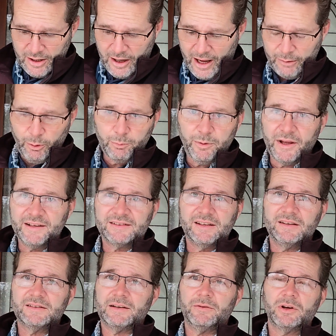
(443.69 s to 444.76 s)
I replace
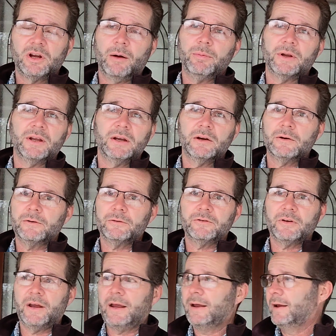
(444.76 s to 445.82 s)
these every couple of
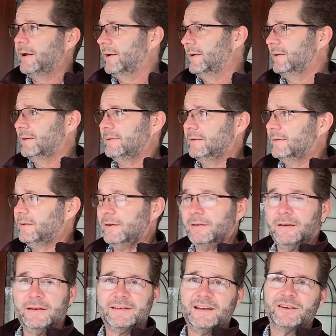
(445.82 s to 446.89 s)
years, and
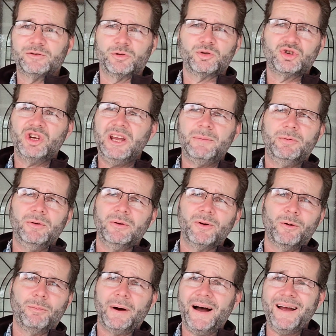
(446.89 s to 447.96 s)
these things are cheap. You can
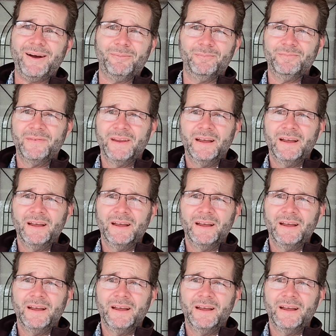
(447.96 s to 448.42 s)
go buy them,